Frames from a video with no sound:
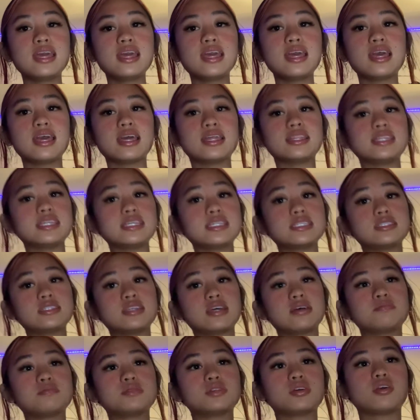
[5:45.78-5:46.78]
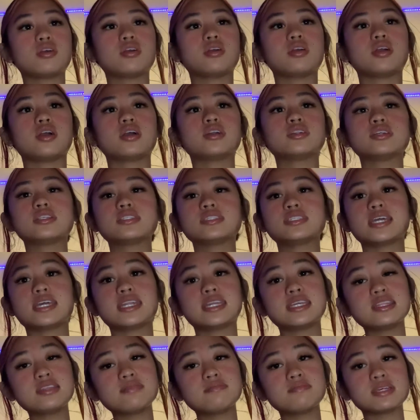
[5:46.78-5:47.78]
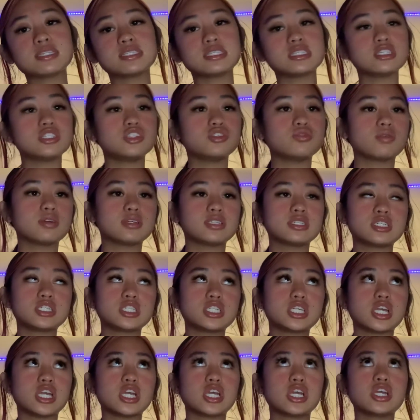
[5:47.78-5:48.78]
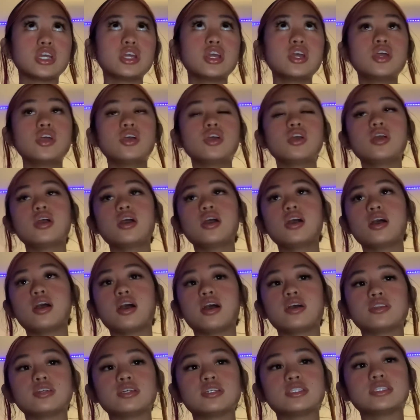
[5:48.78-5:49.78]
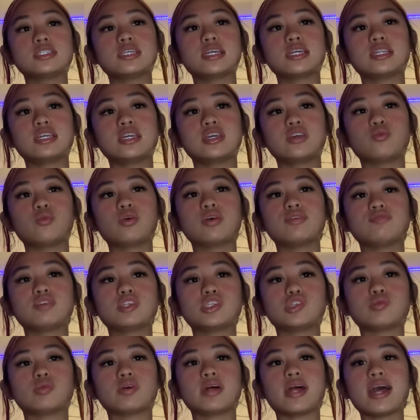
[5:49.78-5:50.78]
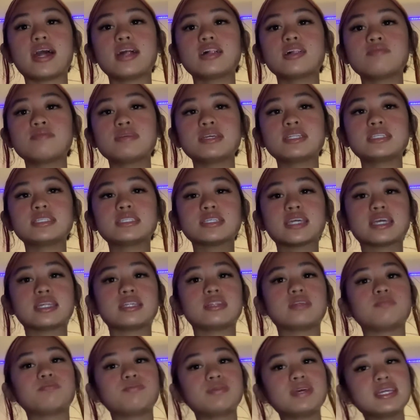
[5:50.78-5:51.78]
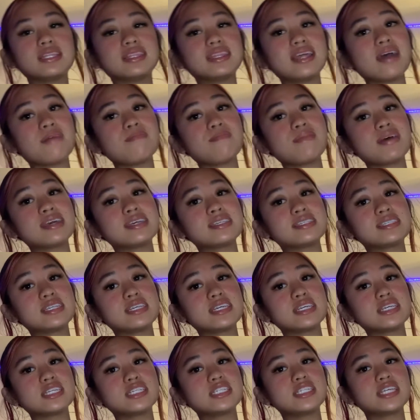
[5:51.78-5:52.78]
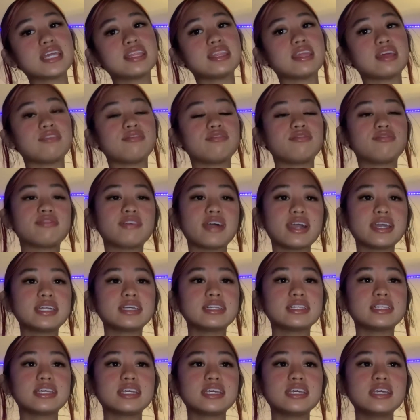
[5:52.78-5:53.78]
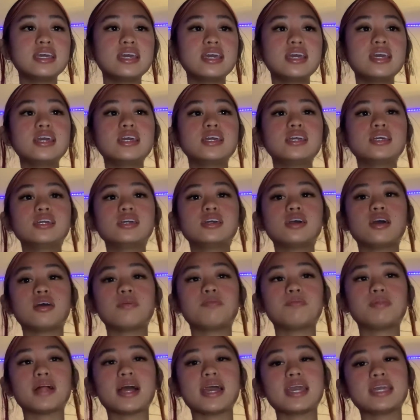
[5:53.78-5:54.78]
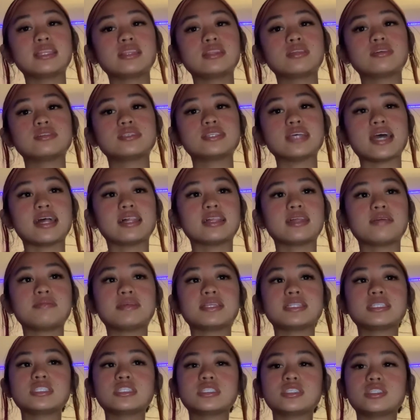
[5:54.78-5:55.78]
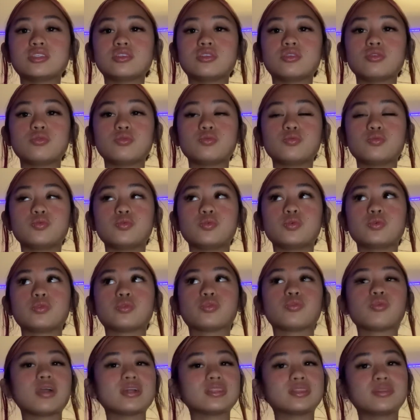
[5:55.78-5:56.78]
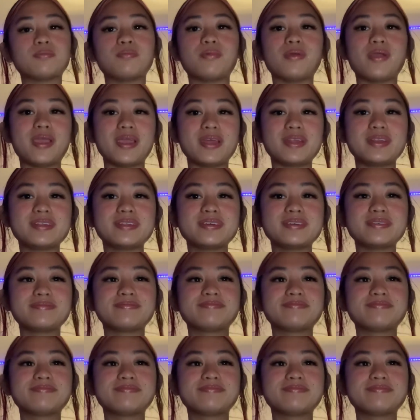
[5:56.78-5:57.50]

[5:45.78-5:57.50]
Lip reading: And these steps are understanding the message you want to share, understanding what visual elements can depict that message, and then finally applying those elements throughout the brand.